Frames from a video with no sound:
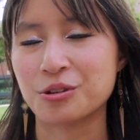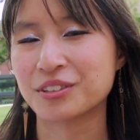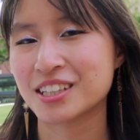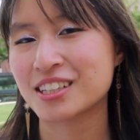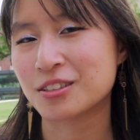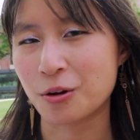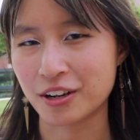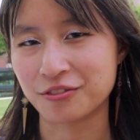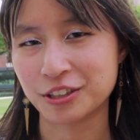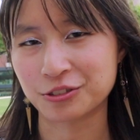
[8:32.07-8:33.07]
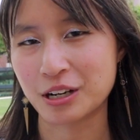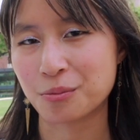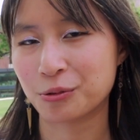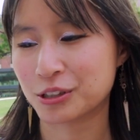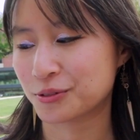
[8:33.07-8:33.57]
We went to the zoo on a field
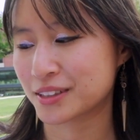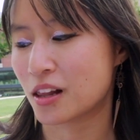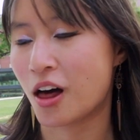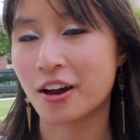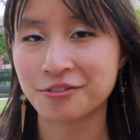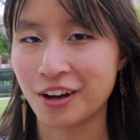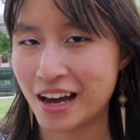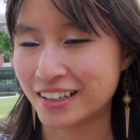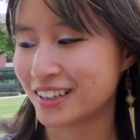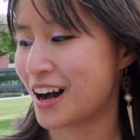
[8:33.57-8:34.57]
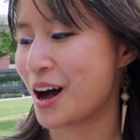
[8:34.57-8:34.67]
trip, which was a lot of fun.